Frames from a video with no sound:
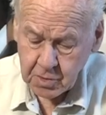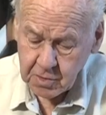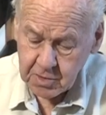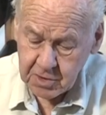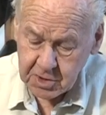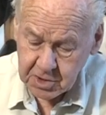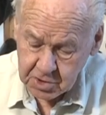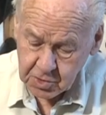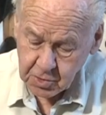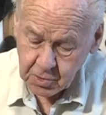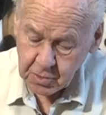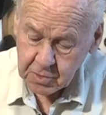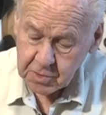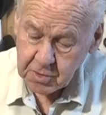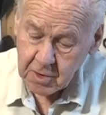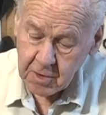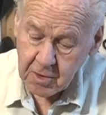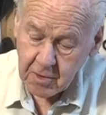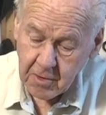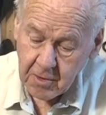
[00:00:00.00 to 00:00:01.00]
This tool
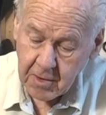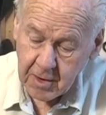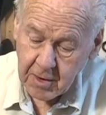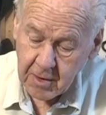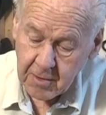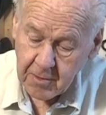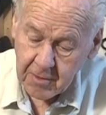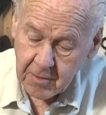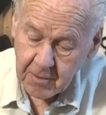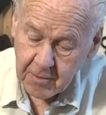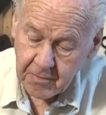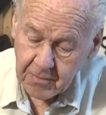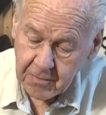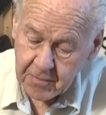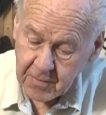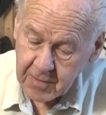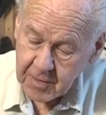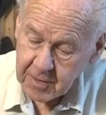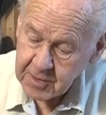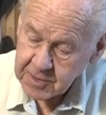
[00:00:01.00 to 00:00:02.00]
would
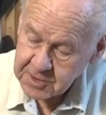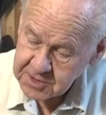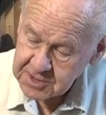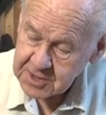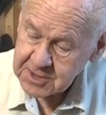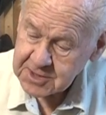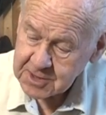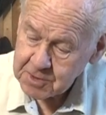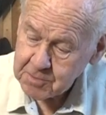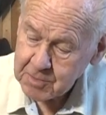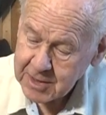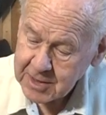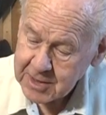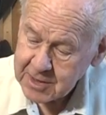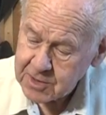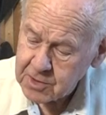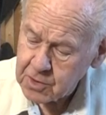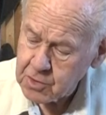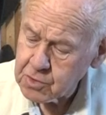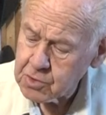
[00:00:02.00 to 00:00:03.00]
assist in
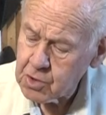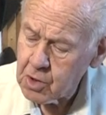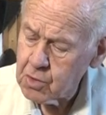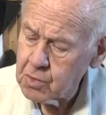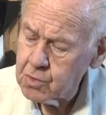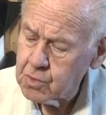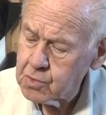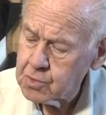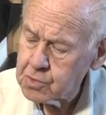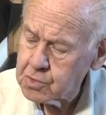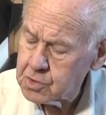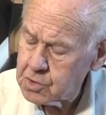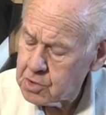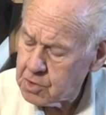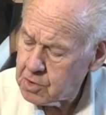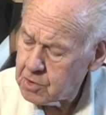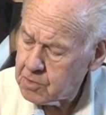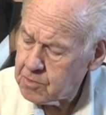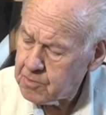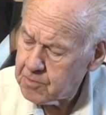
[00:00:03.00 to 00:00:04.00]
making those holes.
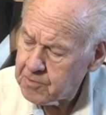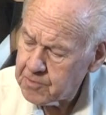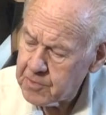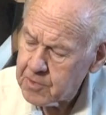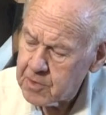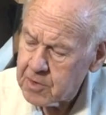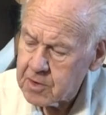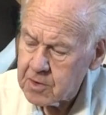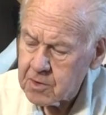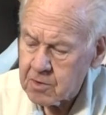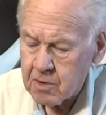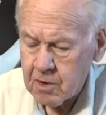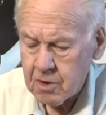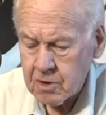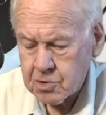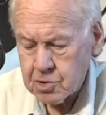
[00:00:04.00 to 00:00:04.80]
Got a little